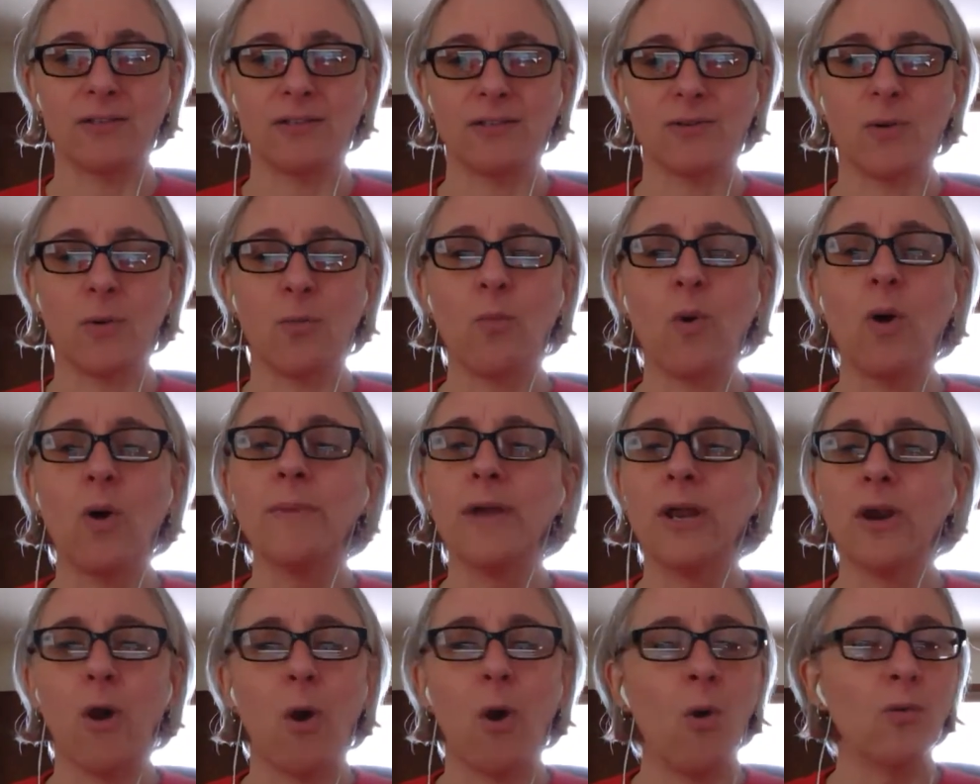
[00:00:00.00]
A woman
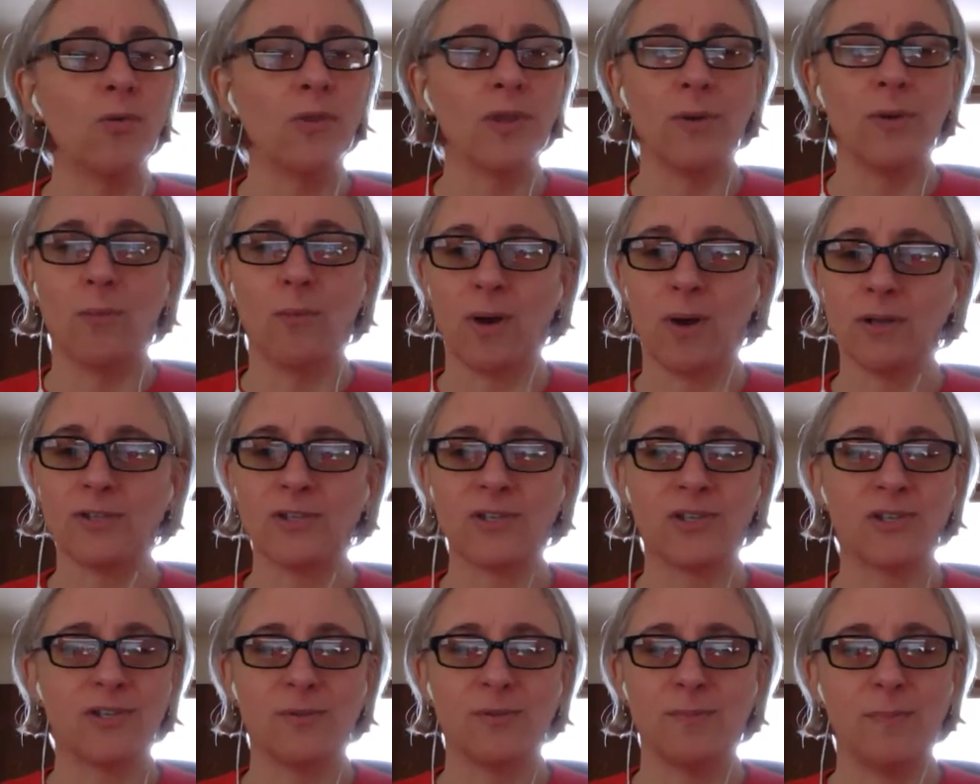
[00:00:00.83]
only wants
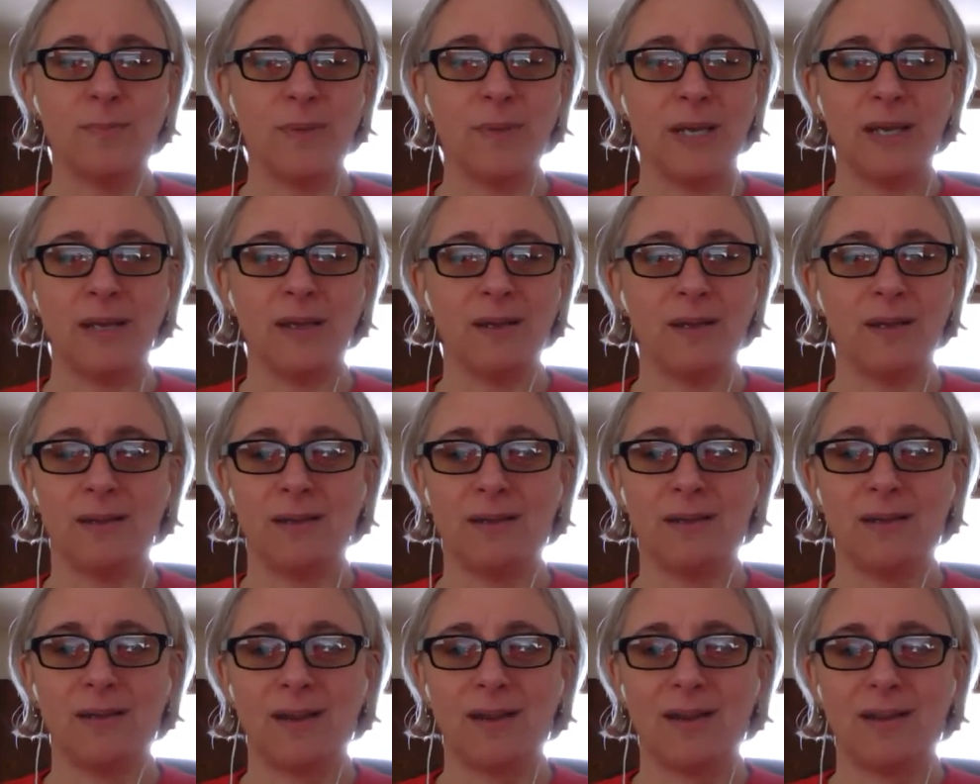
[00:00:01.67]
to
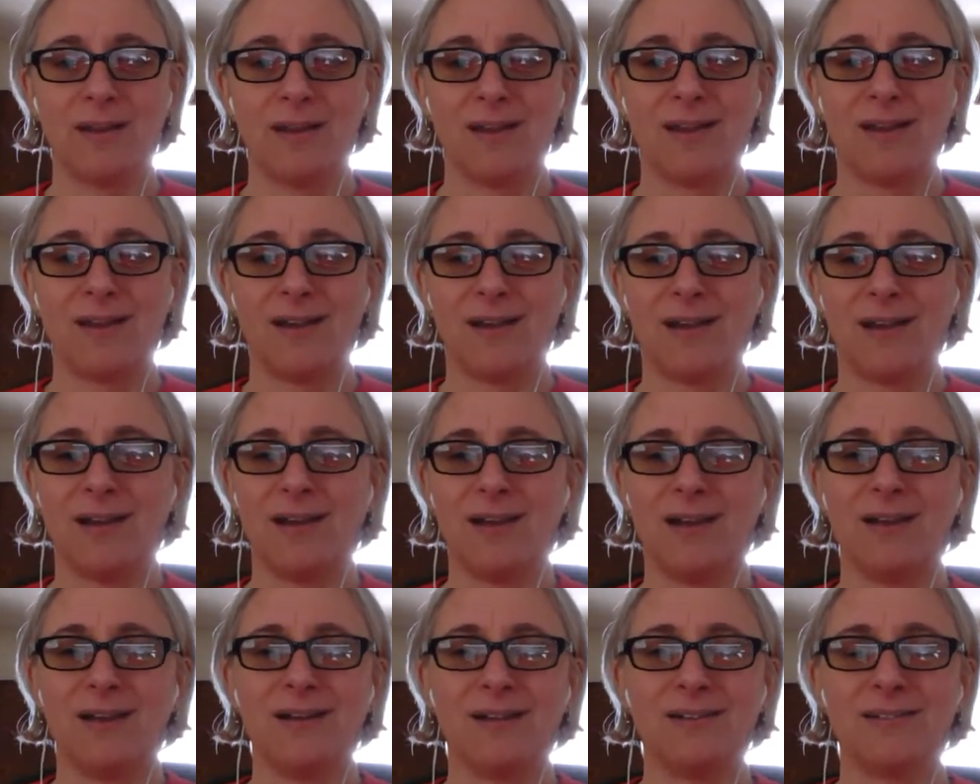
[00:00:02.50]
be
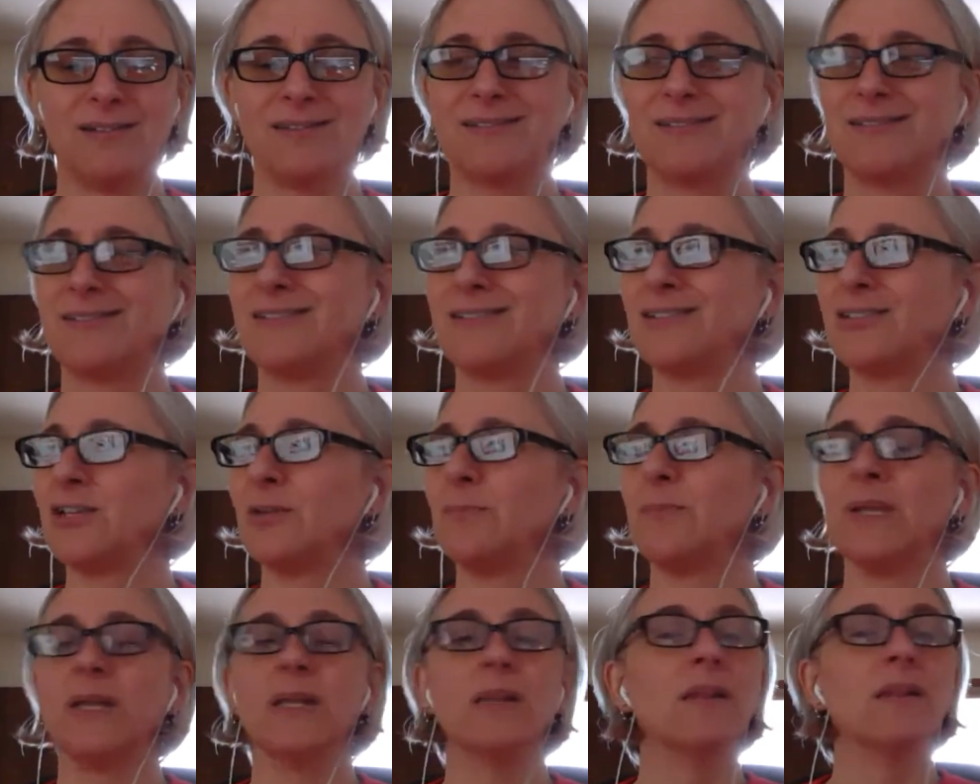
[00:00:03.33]

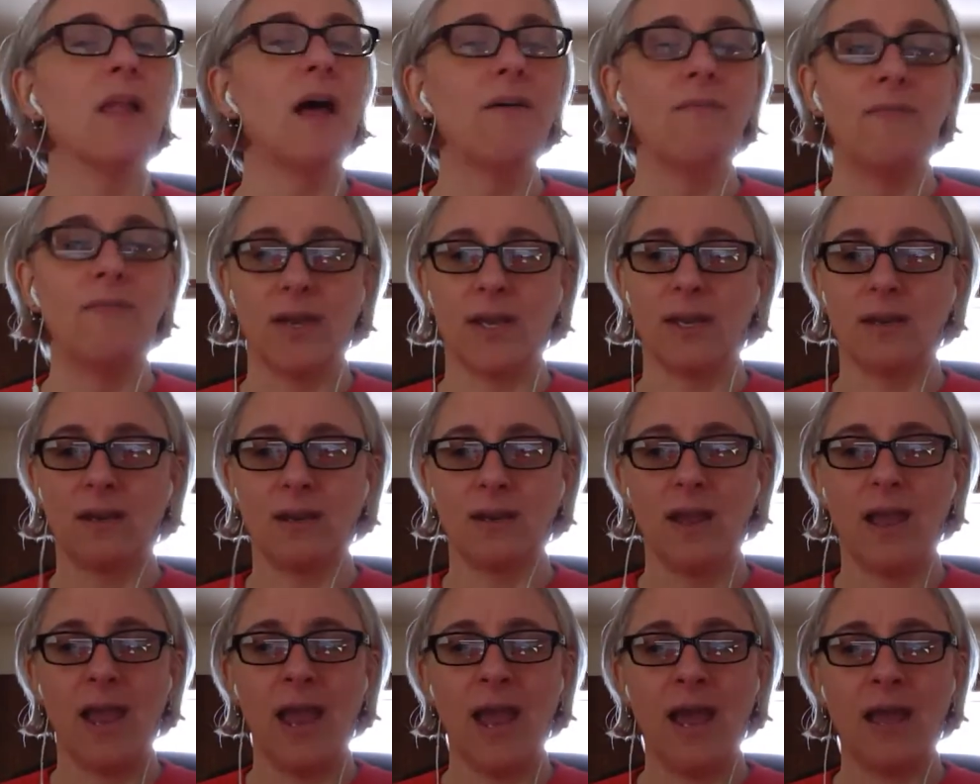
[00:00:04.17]
loving
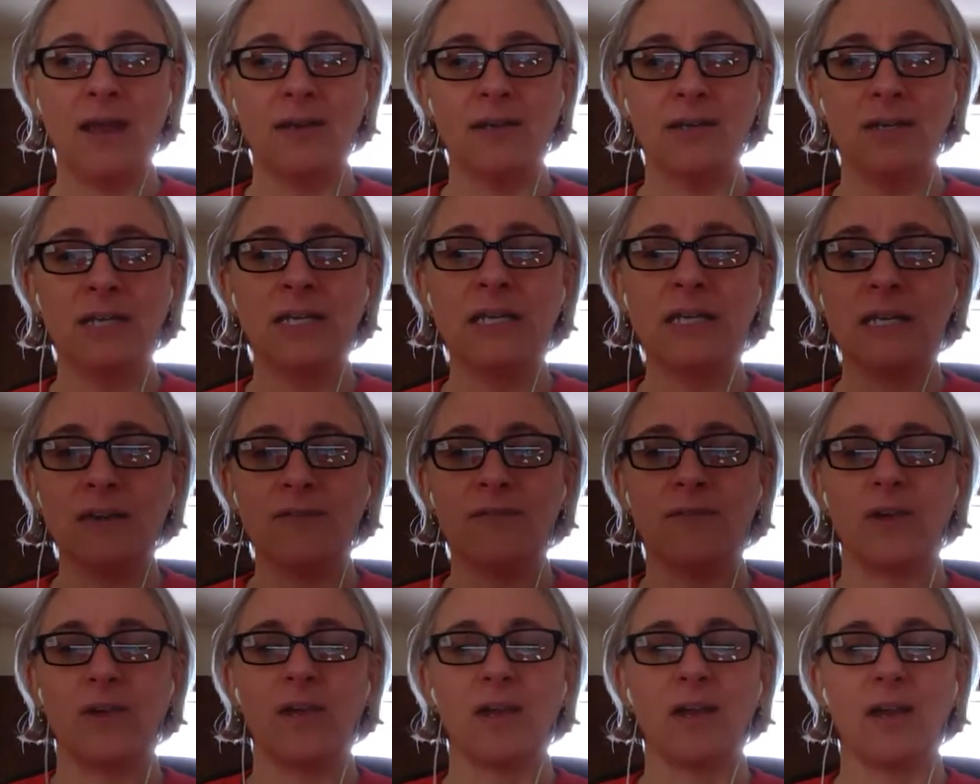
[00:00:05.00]
and
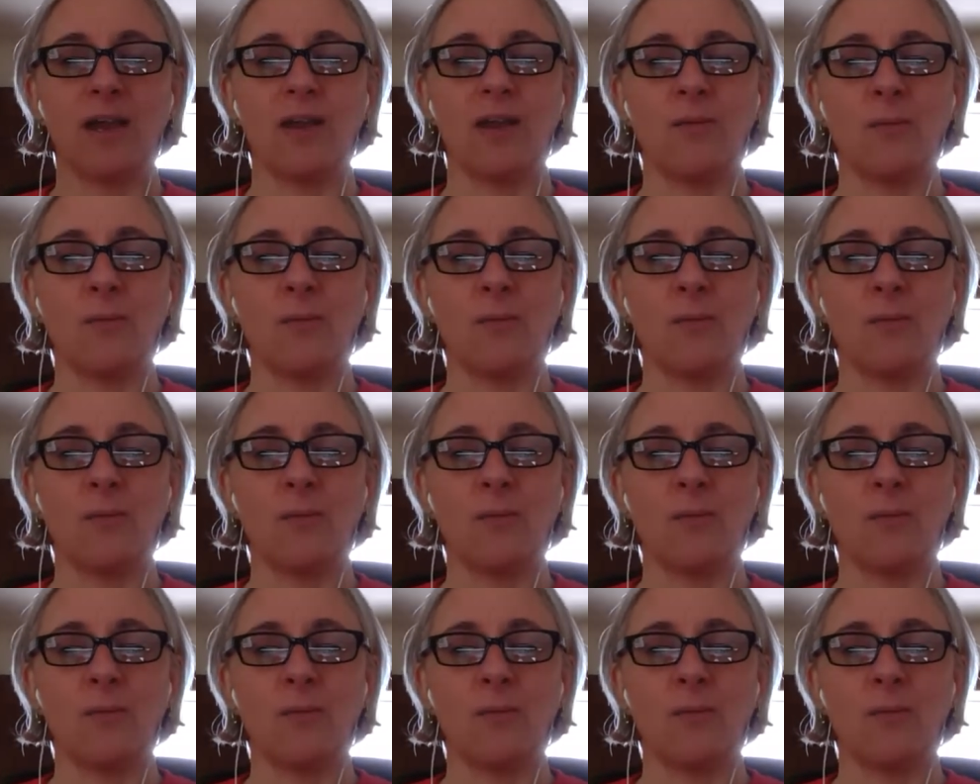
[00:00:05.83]
giving and